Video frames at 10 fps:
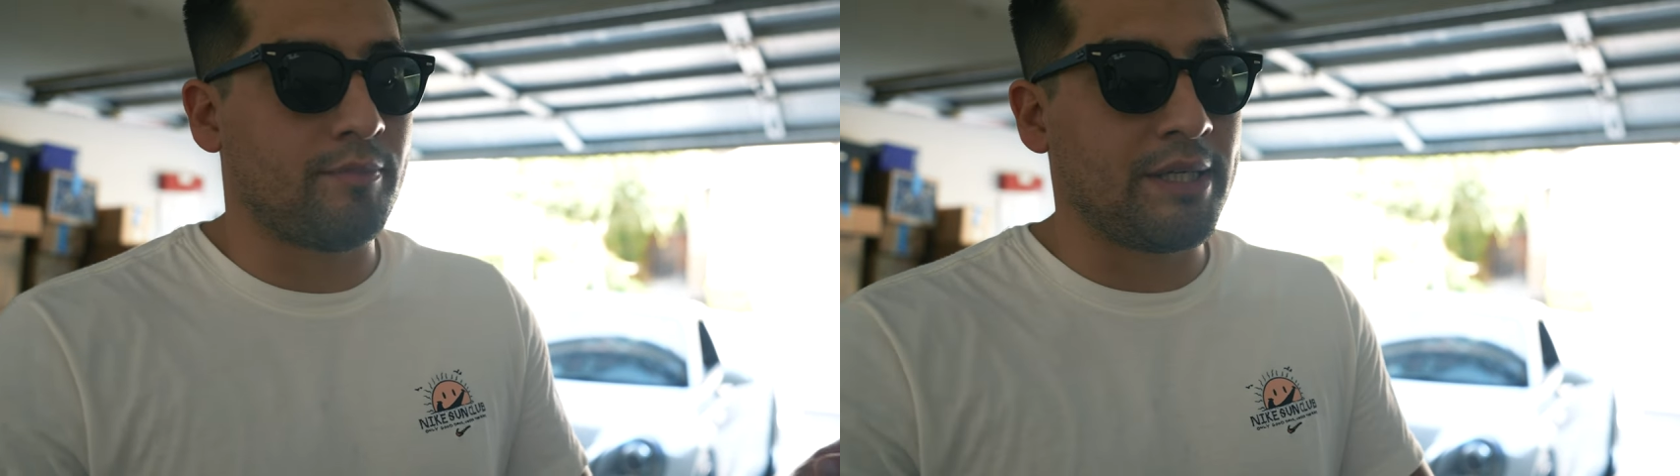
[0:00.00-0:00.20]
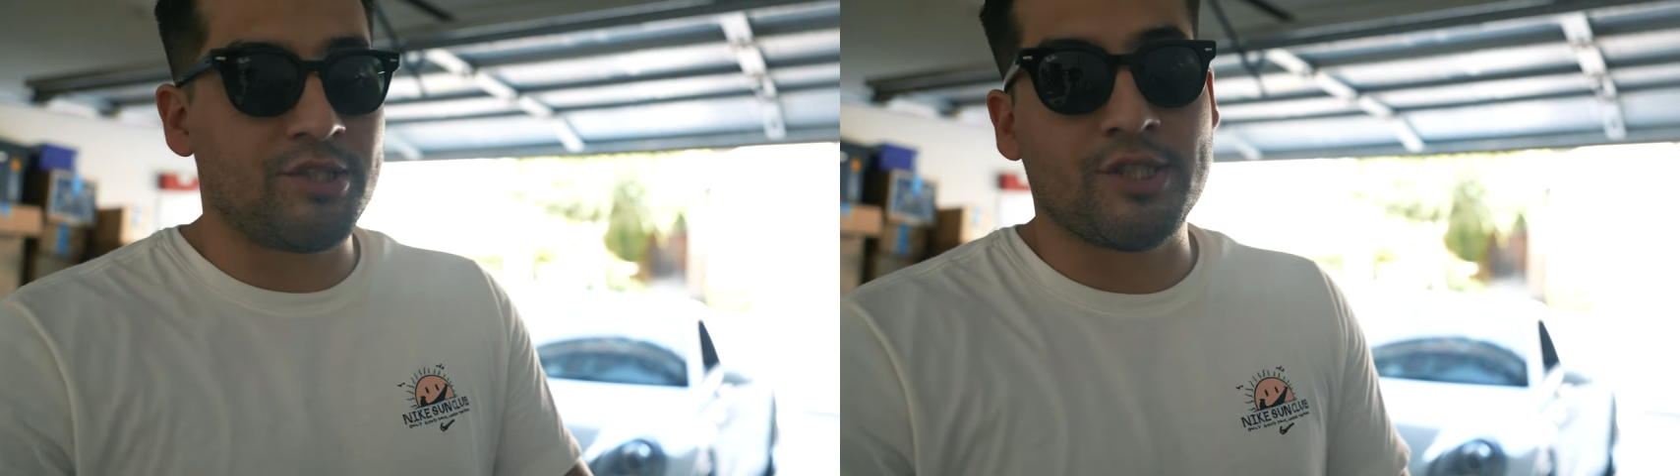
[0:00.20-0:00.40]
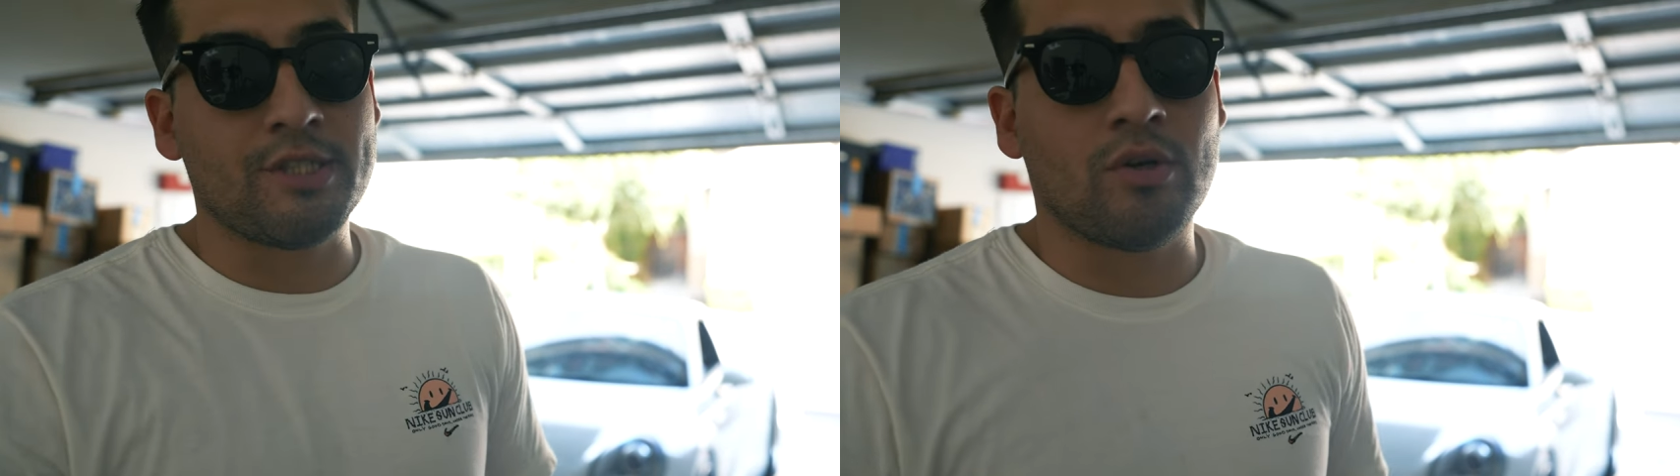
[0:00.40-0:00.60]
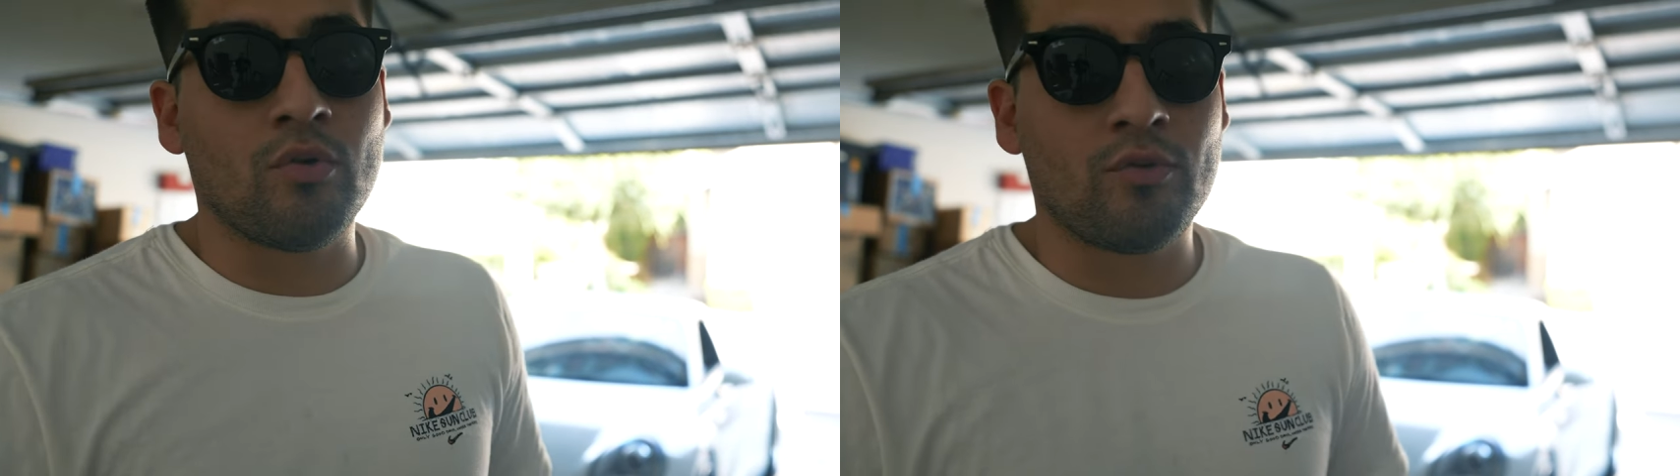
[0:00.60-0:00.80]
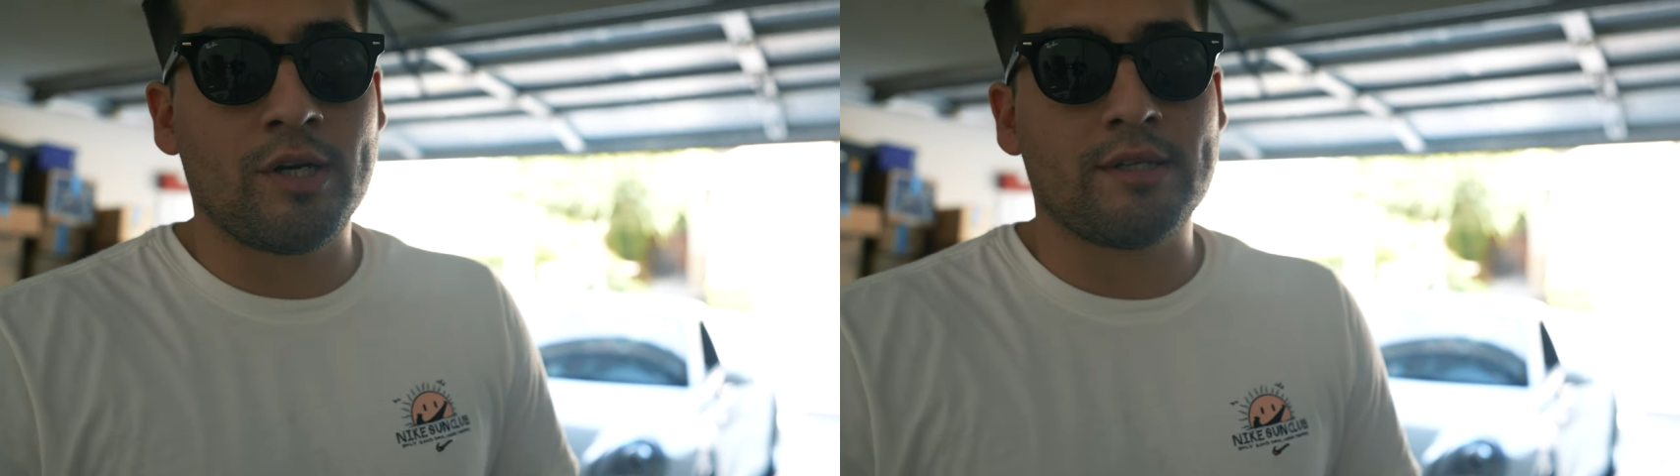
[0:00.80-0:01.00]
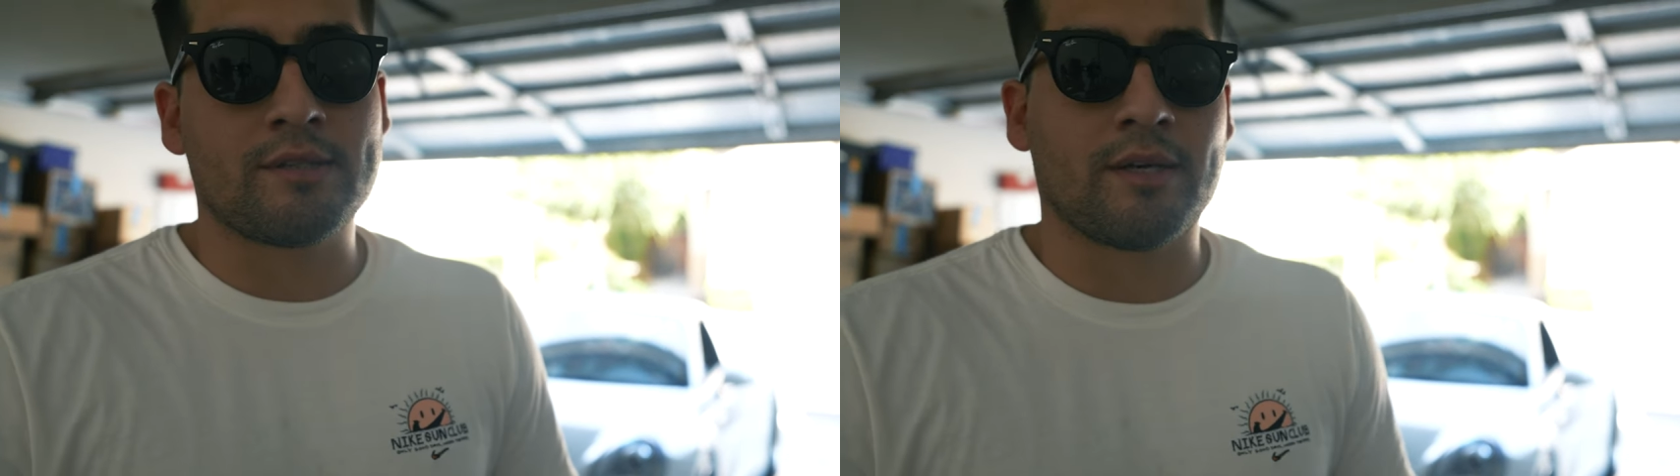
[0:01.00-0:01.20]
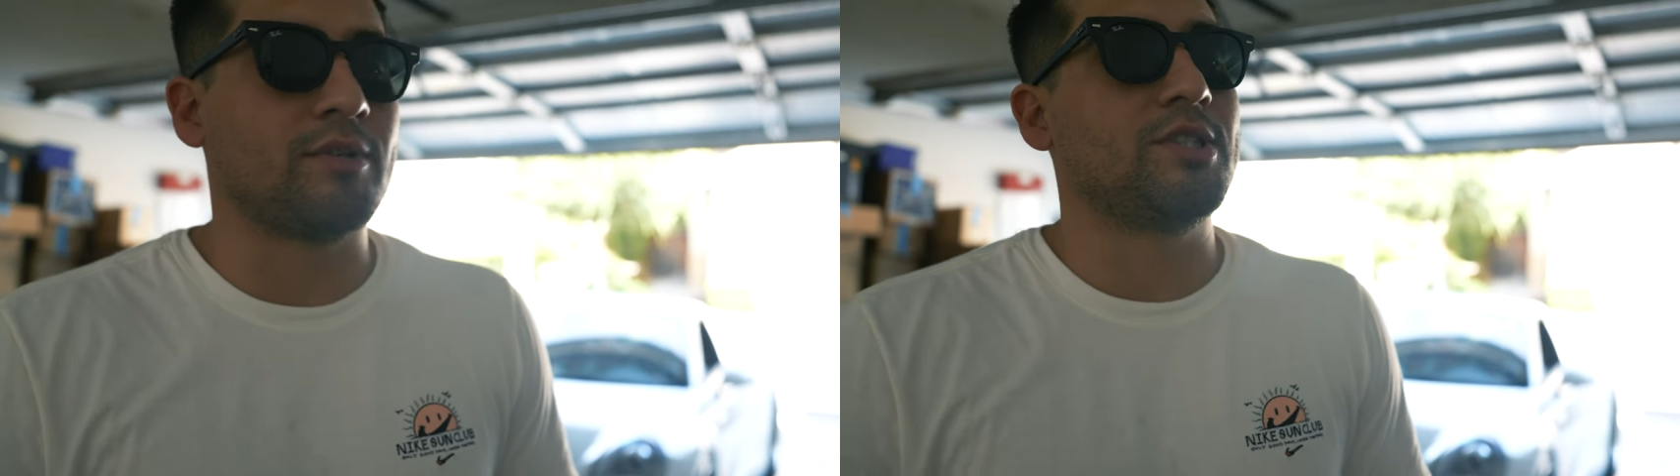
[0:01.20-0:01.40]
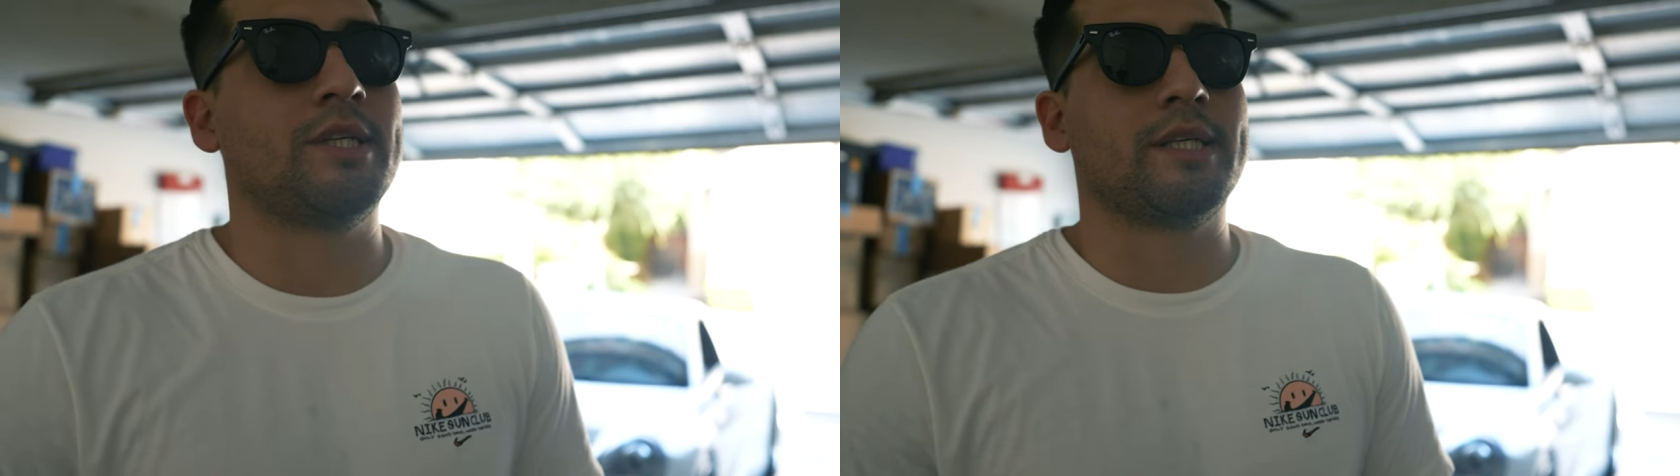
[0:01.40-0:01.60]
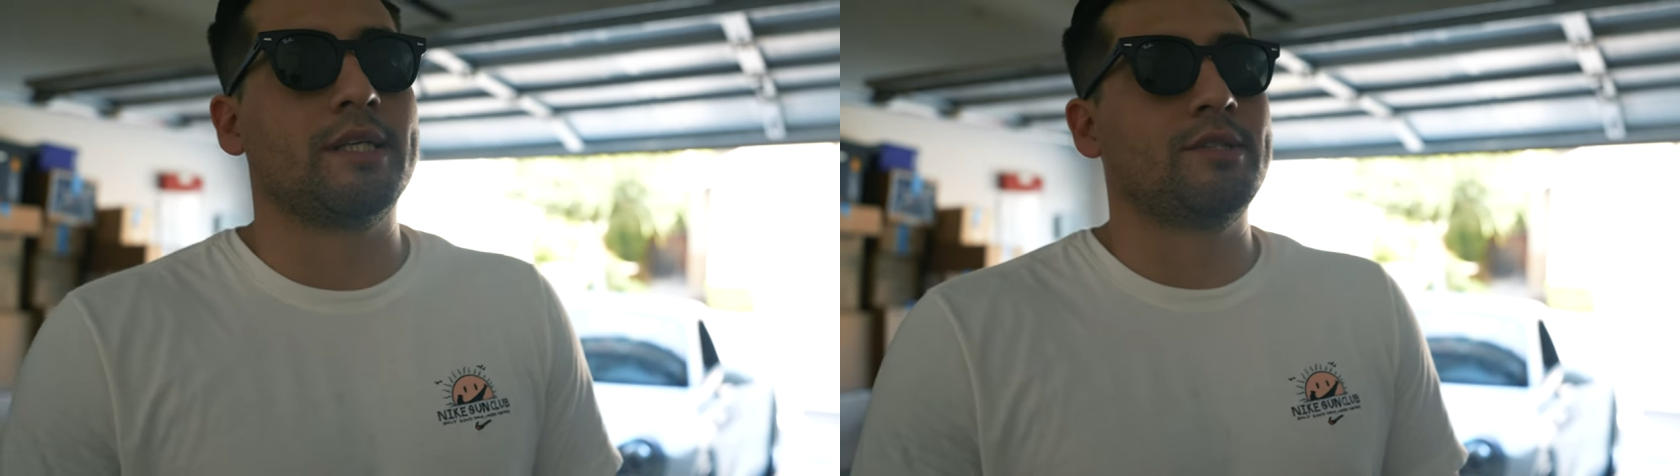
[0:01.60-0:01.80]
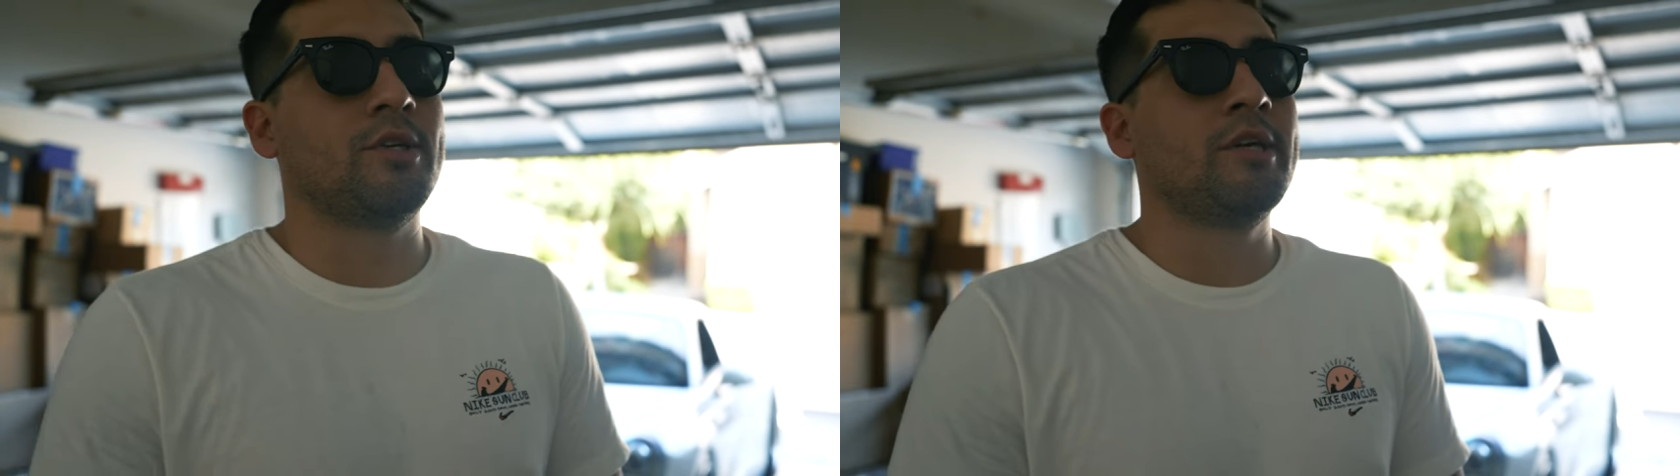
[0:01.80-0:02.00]
a bed sheet over it, so that way she didn't
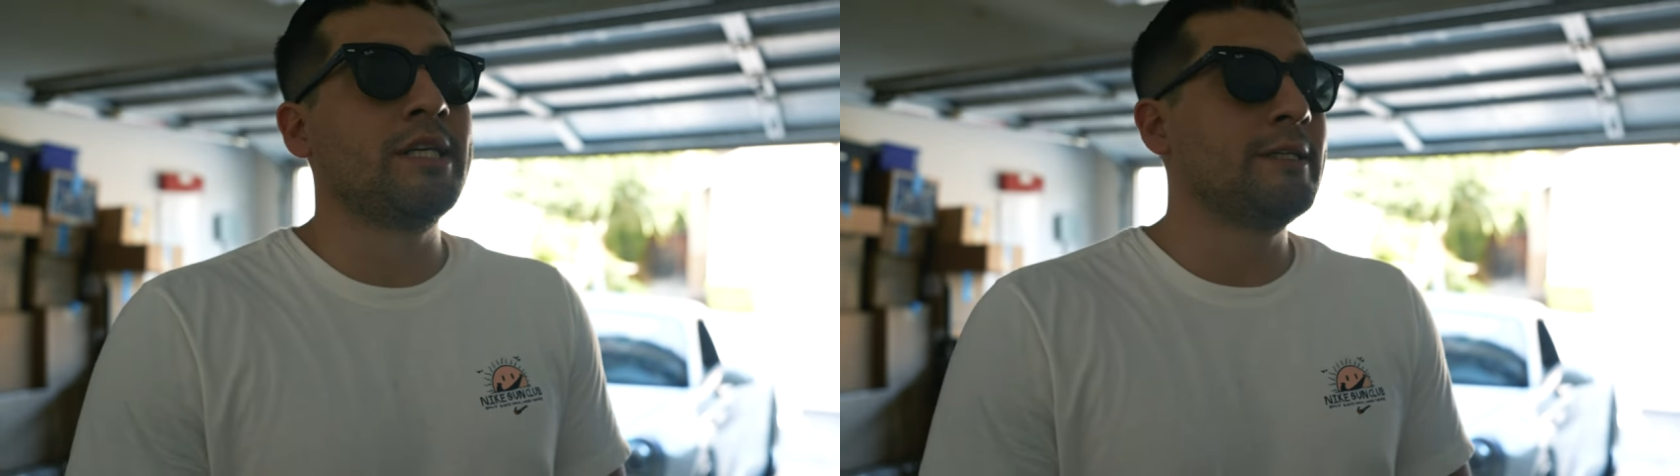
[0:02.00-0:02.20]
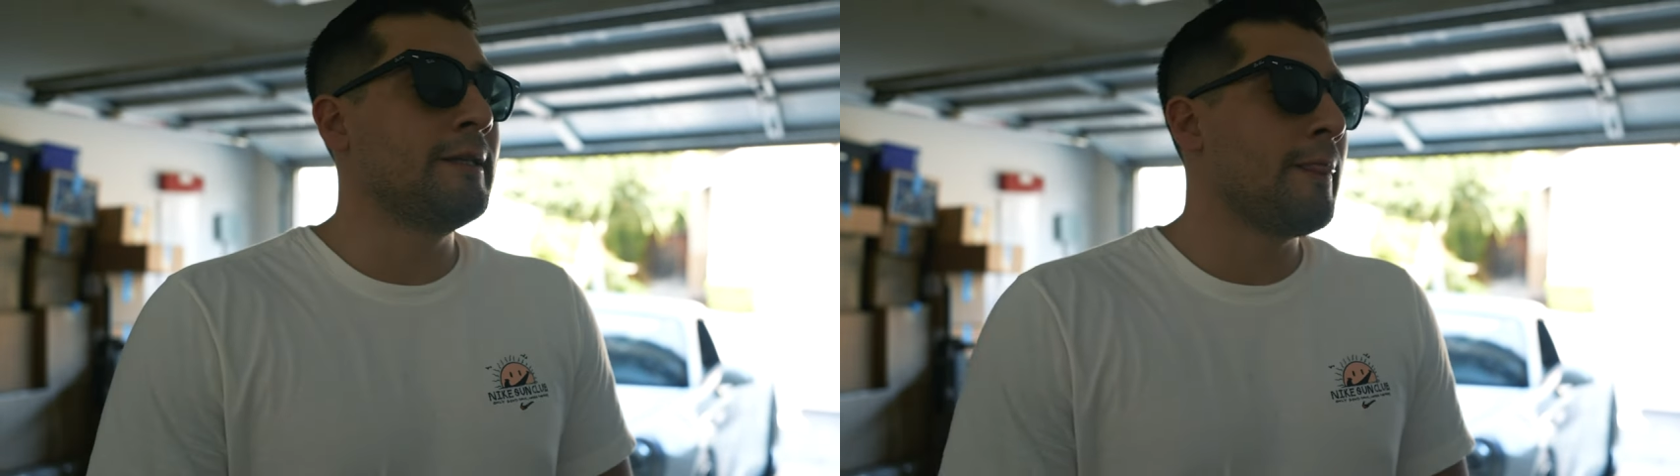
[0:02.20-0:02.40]
get it dirty.